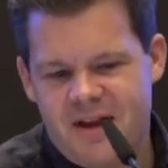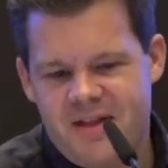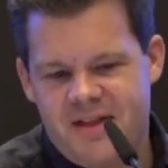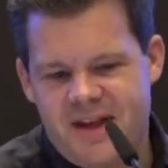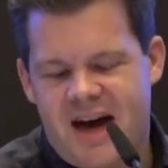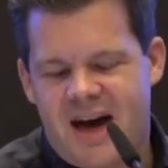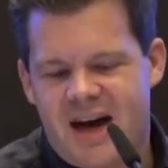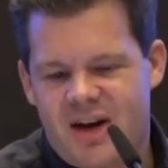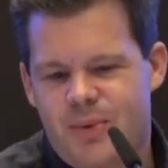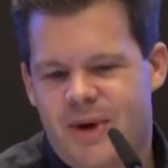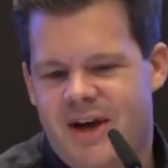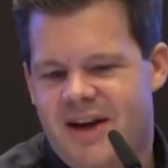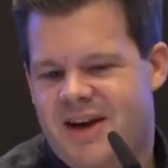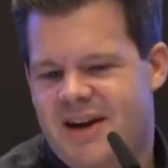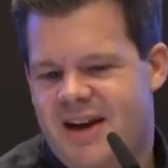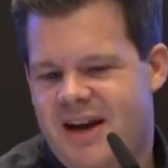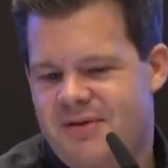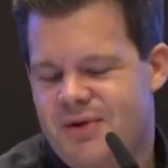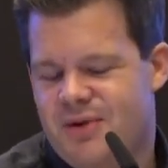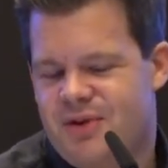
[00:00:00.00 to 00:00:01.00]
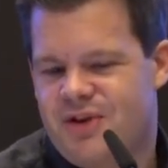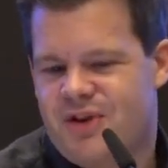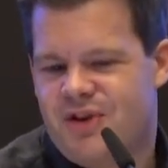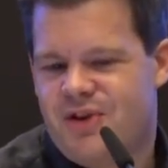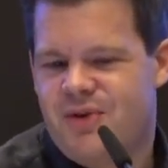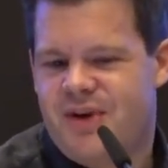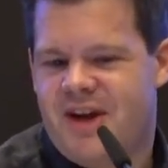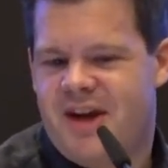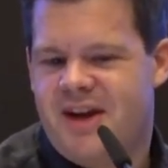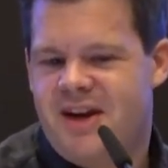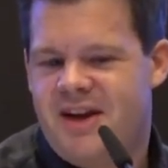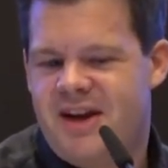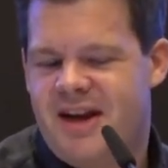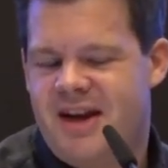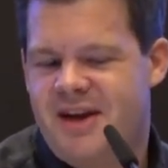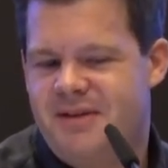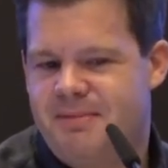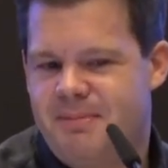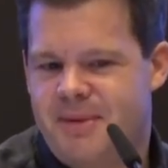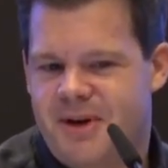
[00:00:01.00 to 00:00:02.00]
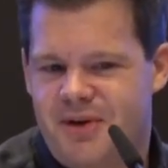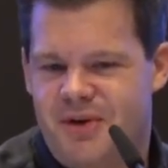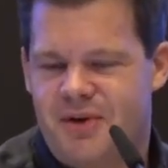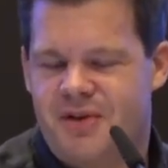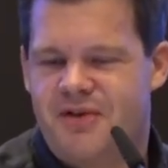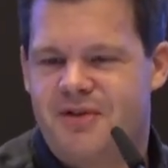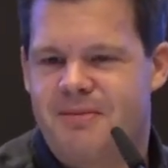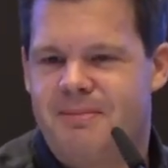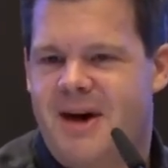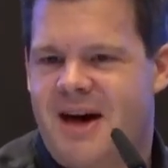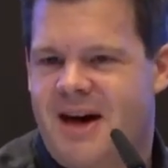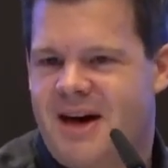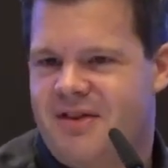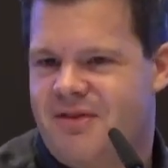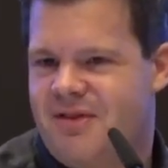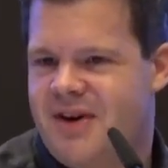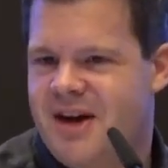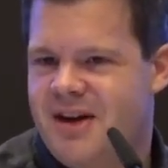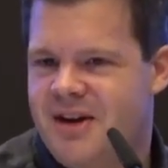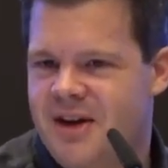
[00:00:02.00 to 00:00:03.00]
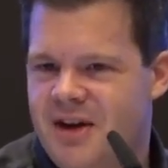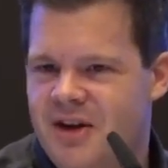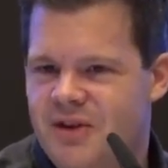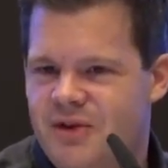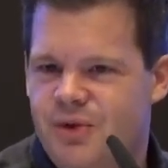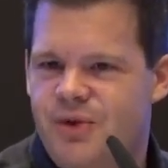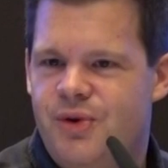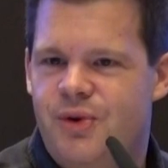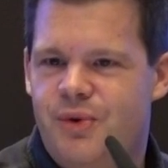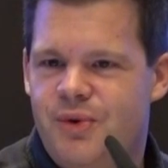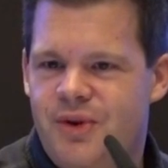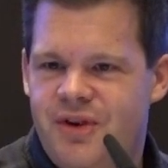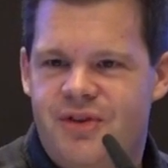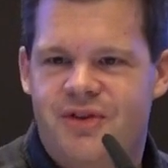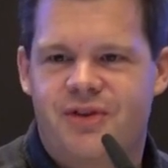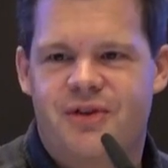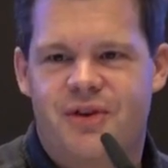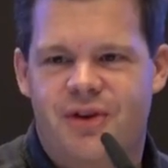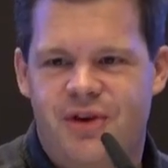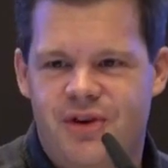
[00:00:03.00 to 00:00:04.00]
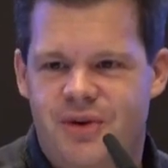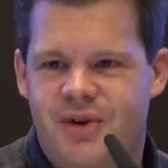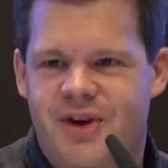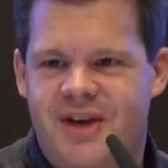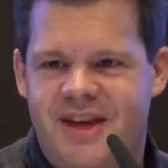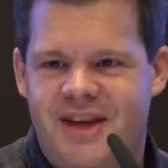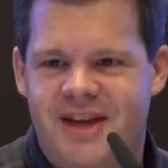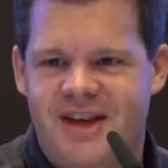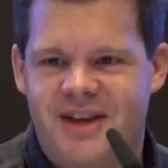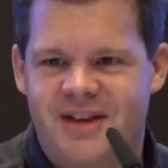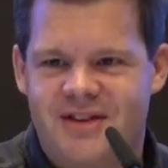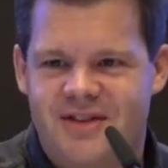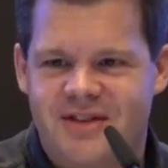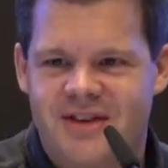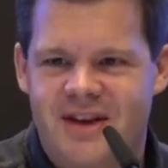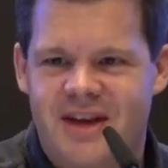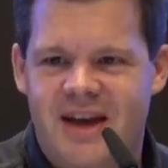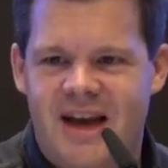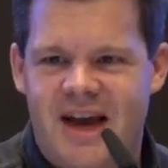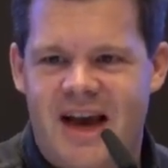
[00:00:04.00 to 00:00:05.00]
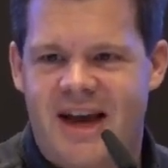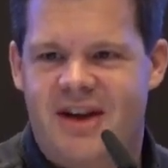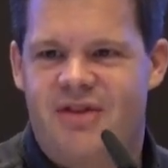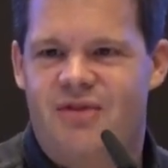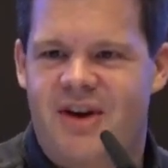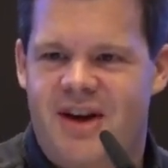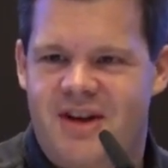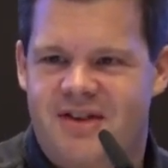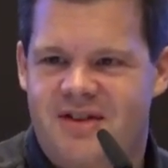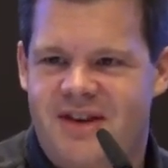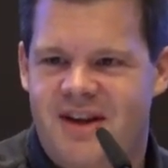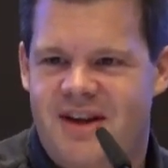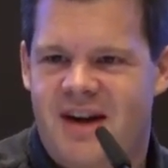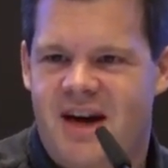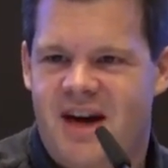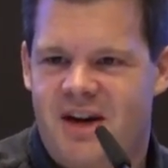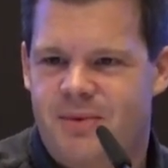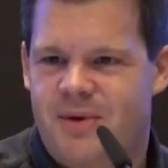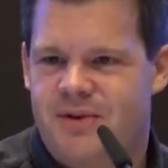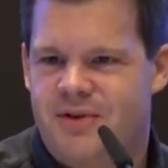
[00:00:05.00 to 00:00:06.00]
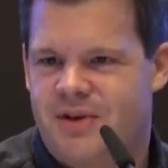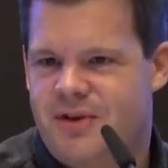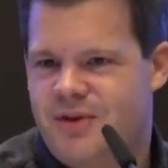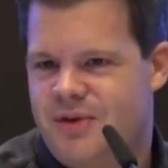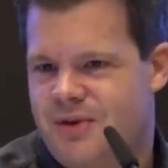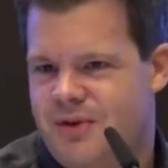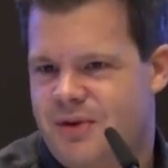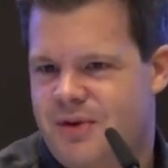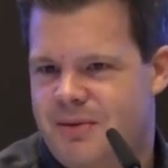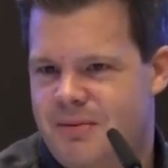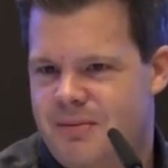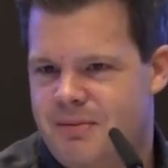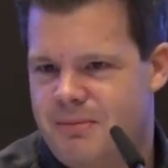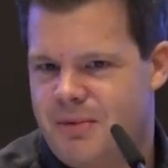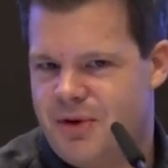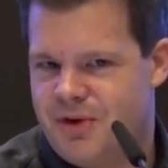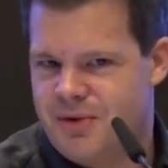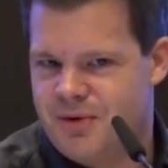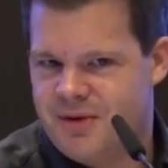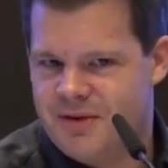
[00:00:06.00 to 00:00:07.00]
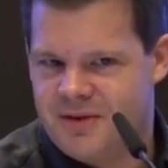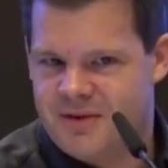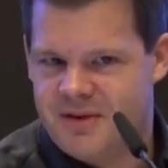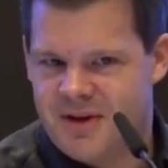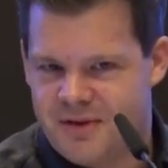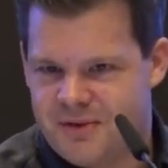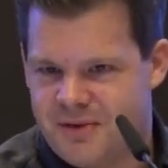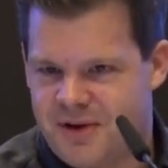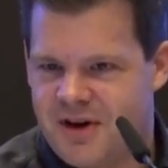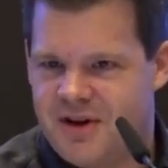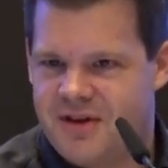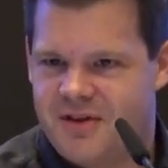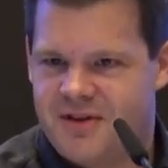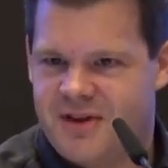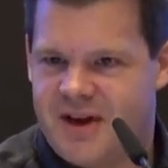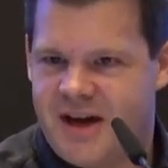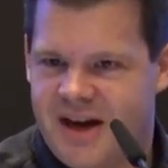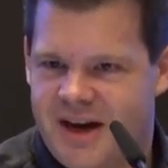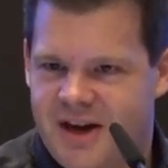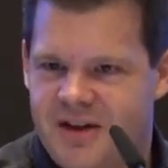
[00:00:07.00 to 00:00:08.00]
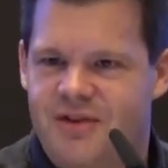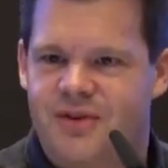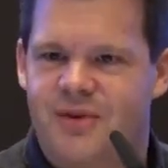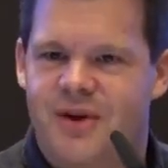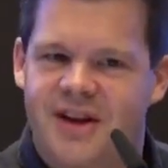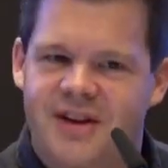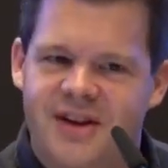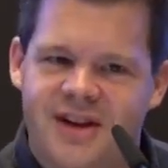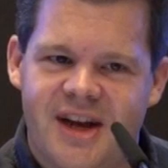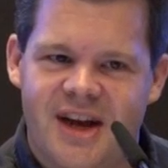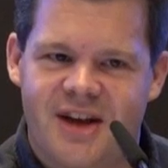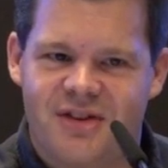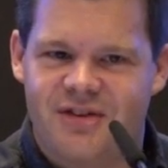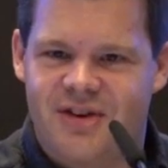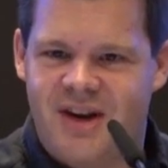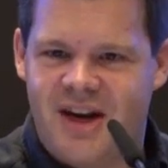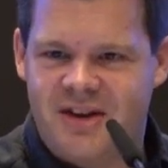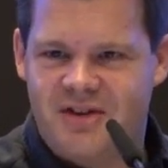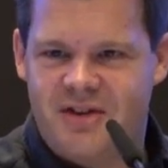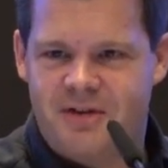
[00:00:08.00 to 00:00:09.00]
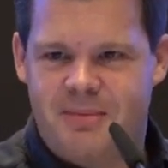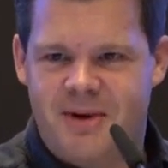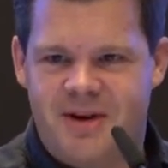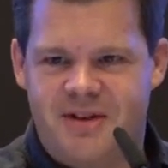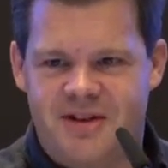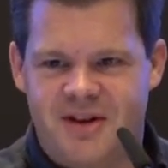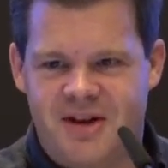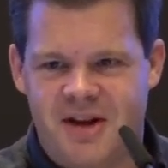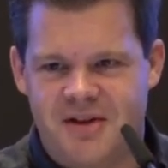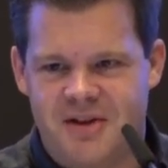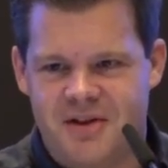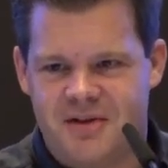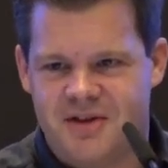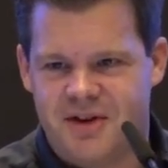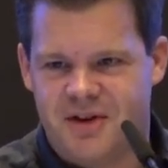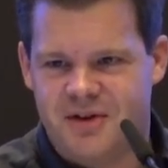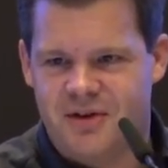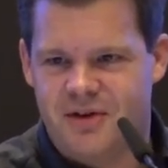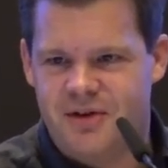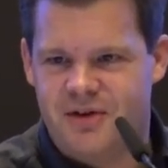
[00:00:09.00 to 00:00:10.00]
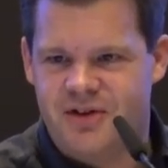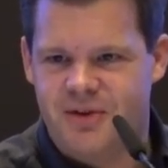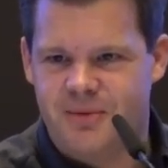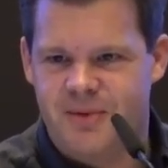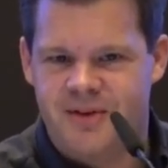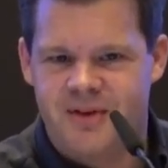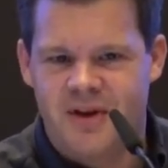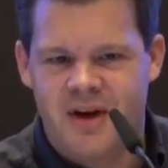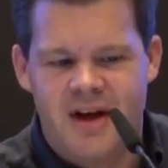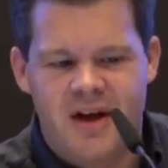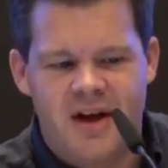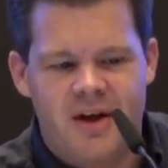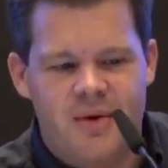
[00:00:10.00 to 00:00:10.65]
the hardware enclave or secure enclave, but not smart, right? So you only store your keys at rest in hardware secure modules, as far as I guess. So Intel SGX is basically this technology with